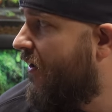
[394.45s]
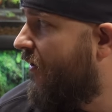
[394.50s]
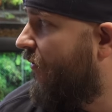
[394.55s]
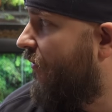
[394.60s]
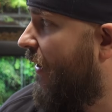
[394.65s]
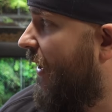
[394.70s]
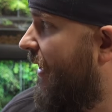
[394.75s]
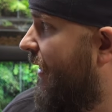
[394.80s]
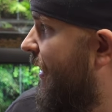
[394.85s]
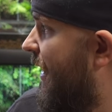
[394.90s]

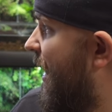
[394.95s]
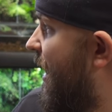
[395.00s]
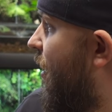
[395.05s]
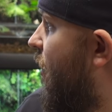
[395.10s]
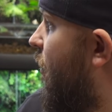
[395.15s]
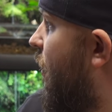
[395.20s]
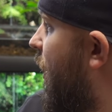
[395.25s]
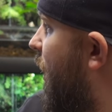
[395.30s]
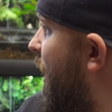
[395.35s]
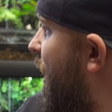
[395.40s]
Right
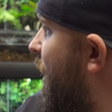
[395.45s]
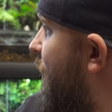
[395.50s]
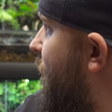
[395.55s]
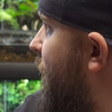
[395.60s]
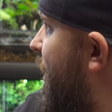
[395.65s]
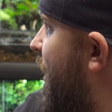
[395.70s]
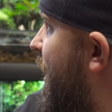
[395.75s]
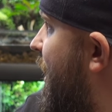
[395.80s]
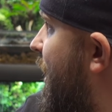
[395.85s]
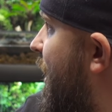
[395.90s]
now I'm
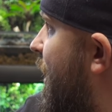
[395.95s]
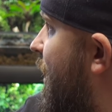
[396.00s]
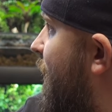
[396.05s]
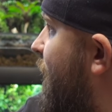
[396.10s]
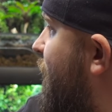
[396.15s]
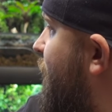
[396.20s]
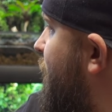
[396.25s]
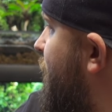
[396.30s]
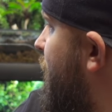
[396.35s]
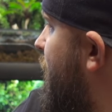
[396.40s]

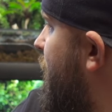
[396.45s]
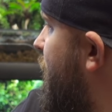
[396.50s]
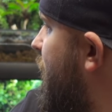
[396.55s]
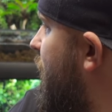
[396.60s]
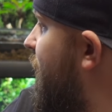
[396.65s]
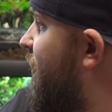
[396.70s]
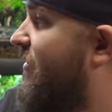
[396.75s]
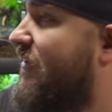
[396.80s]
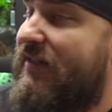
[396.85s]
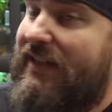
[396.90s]
at
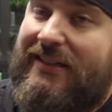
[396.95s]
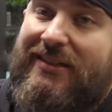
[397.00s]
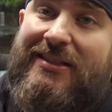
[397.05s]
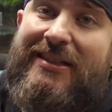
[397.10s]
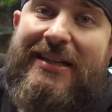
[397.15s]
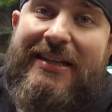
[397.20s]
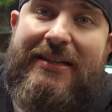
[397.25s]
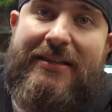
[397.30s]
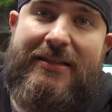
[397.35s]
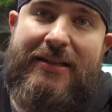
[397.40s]
uh,
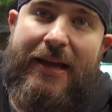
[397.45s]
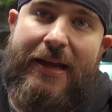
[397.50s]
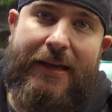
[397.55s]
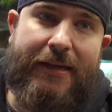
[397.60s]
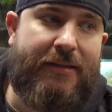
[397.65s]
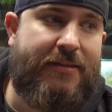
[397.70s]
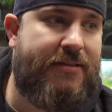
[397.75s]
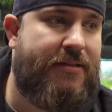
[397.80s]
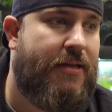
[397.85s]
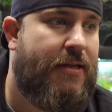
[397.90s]
16
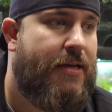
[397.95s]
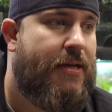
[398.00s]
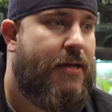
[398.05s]
tanks.